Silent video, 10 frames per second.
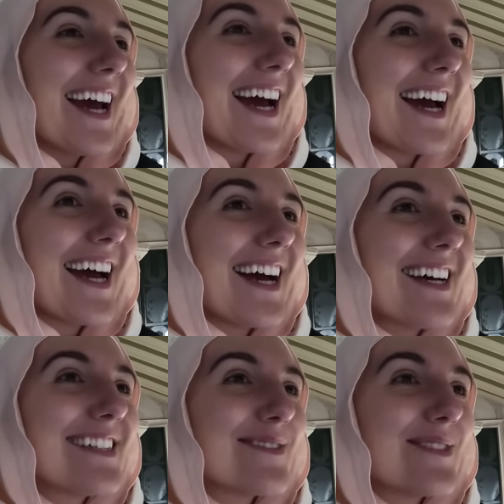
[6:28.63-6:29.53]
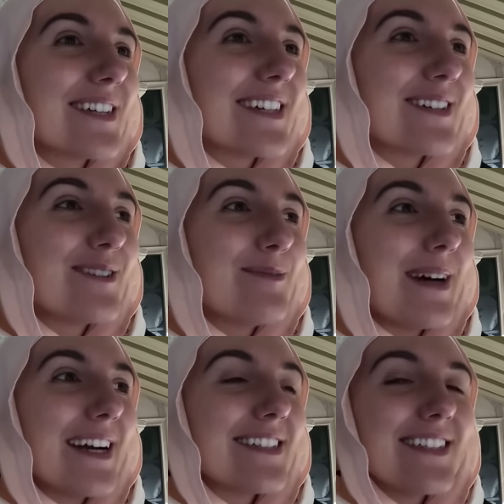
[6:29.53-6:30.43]
And we're gonna go
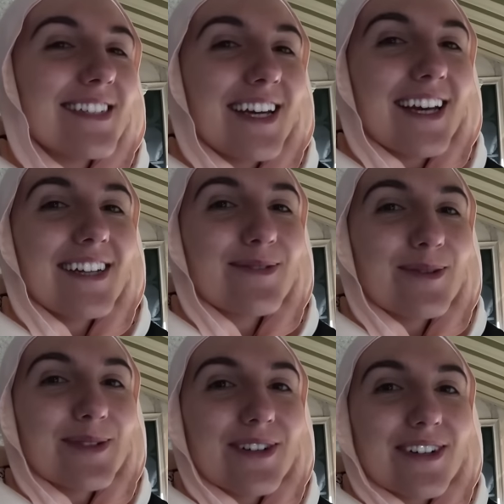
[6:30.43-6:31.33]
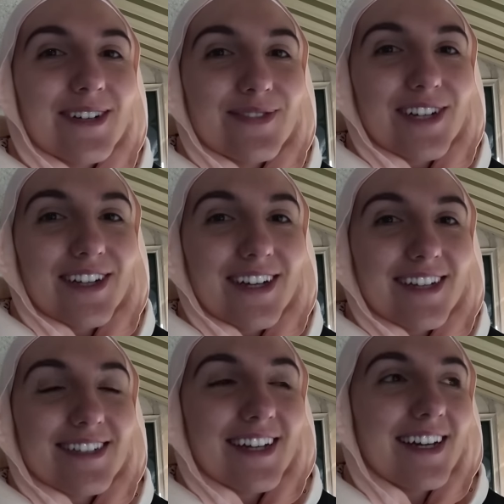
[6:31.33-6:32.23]
back to the tent where we got our iftar
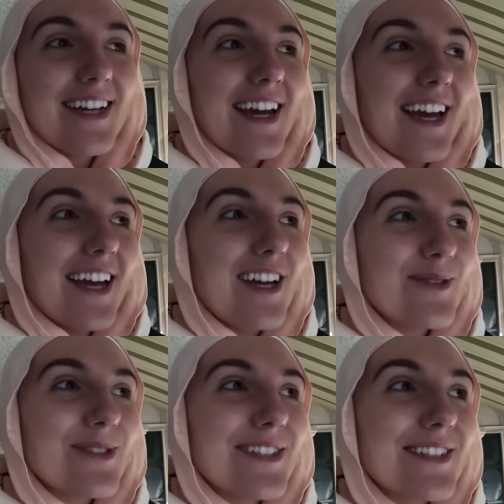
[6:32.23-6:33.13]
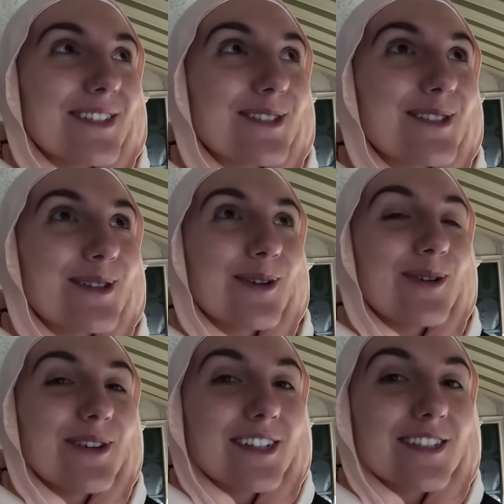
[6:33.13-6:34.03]
last night. It was
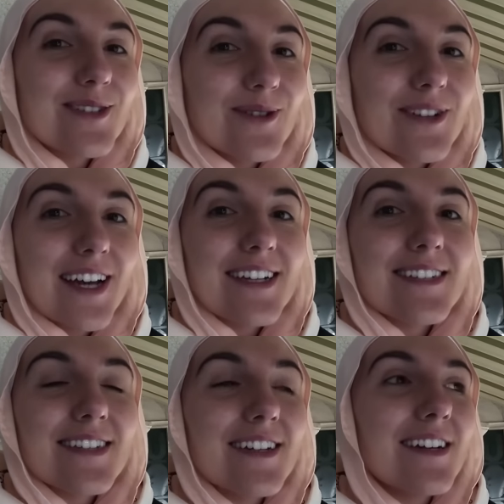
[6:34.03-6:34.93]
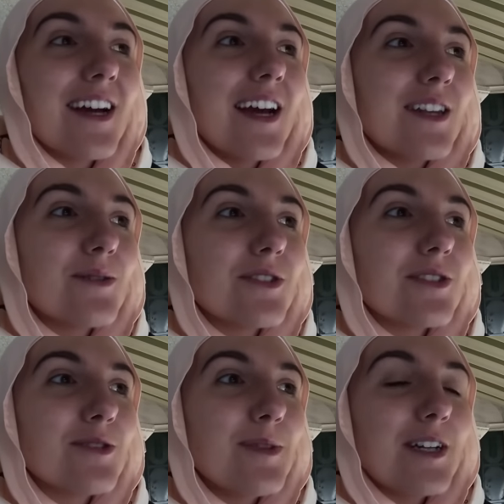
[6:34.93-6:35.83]
so, so nice there. There were
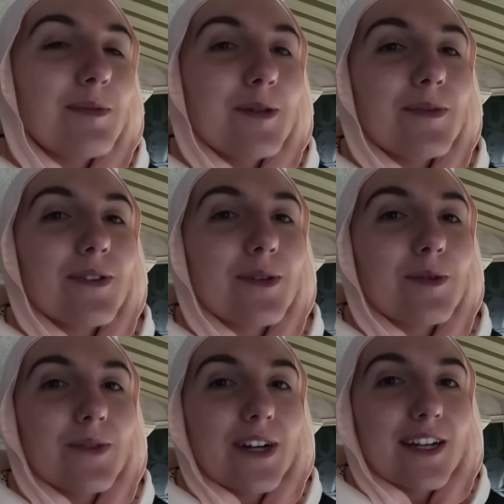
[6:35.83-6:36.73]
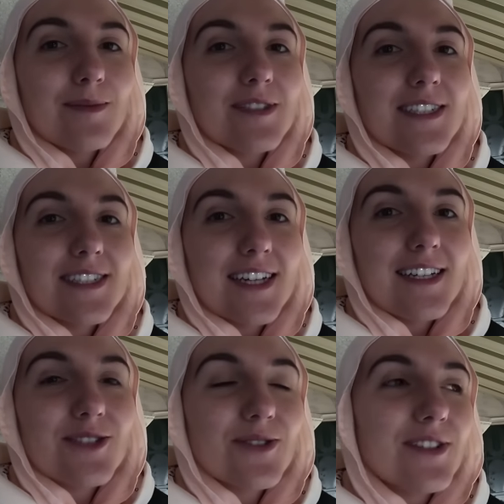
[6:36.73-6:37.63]
so many people though, and we weren't able to sit
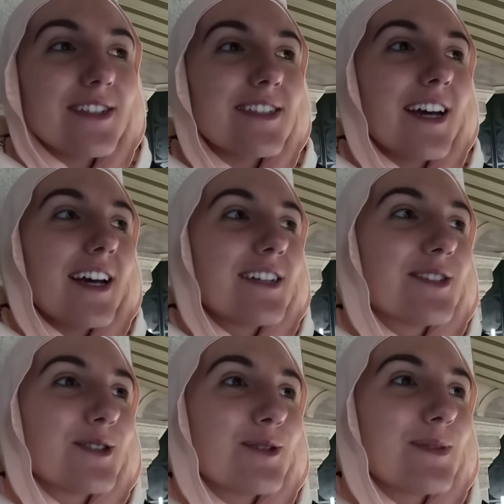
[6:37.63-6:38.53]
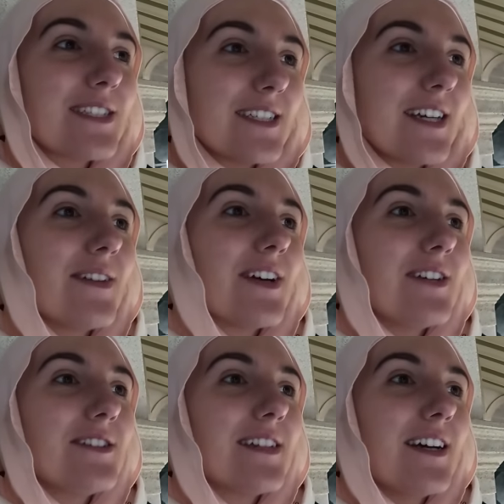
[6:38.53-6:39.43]
indoors, so we did have
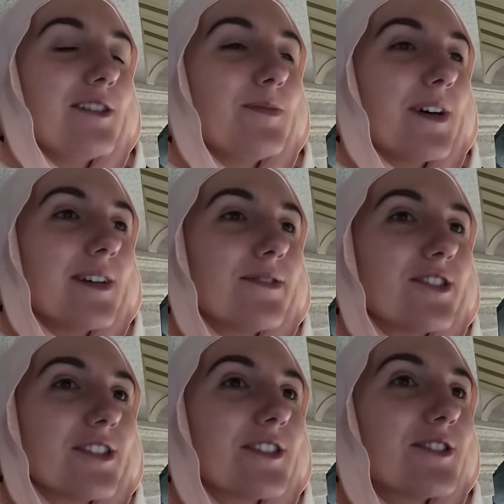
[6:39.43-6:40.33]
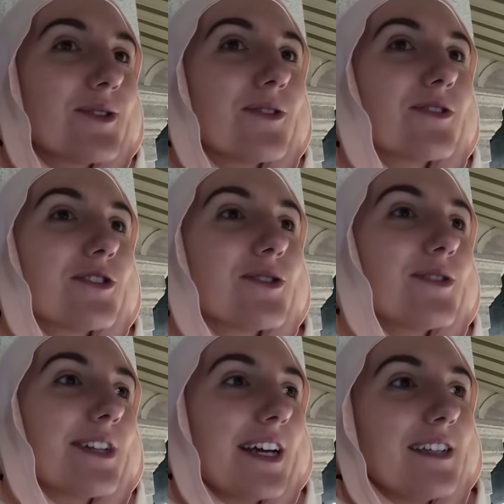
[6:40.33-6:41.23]
outside, but it was just so, so
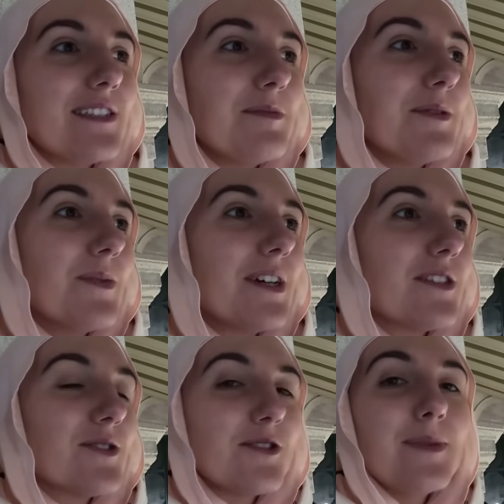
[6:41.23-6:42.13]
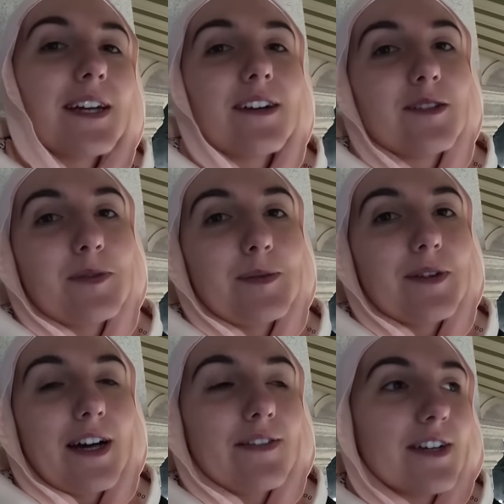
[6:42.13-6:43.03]
nice to be with so many other people
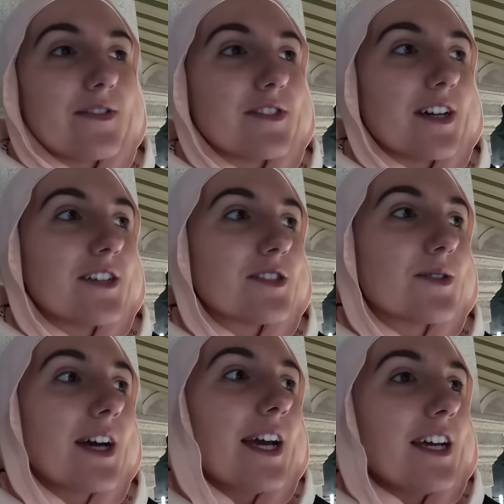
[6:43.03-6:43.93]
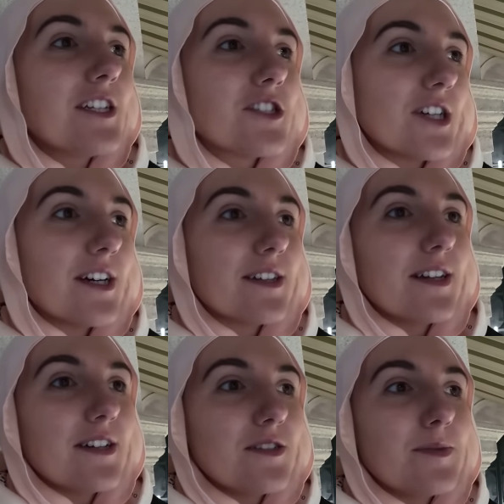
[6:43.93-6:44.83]
having iftar. So
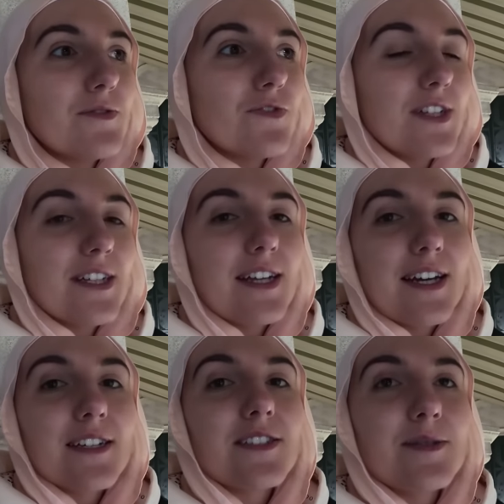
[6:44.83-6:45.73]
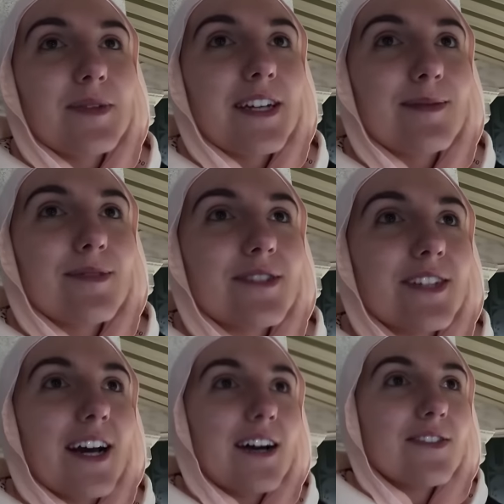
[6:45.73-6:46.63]
inshallah, it would be really nice to be able to
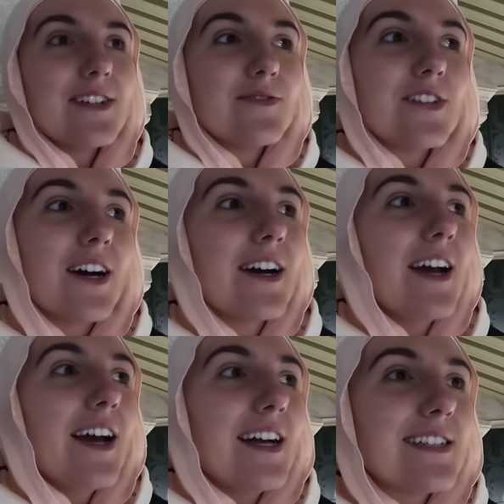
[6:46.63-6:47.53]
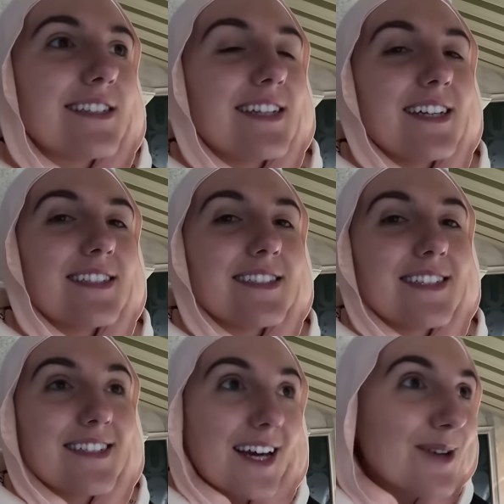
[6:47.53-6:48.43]
have our iftar and sit
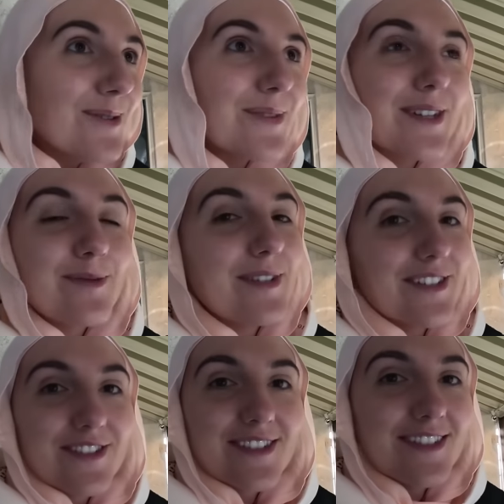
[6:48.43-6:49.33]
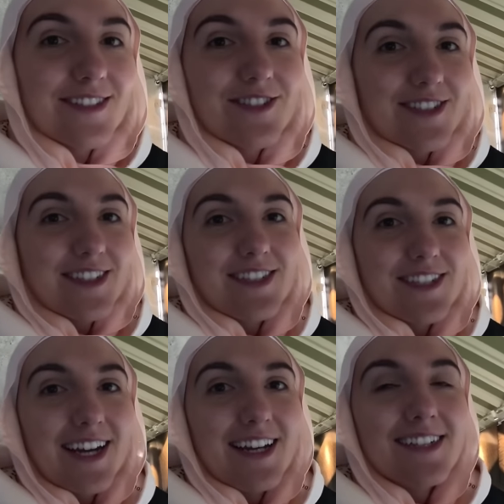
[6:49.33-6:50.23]
down with the brothers and sisters in the
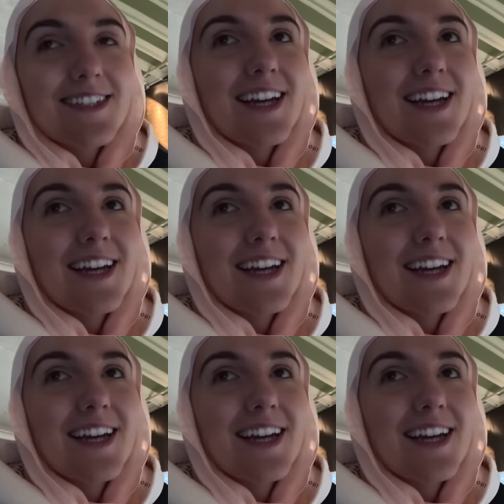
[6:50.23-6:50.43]
tent.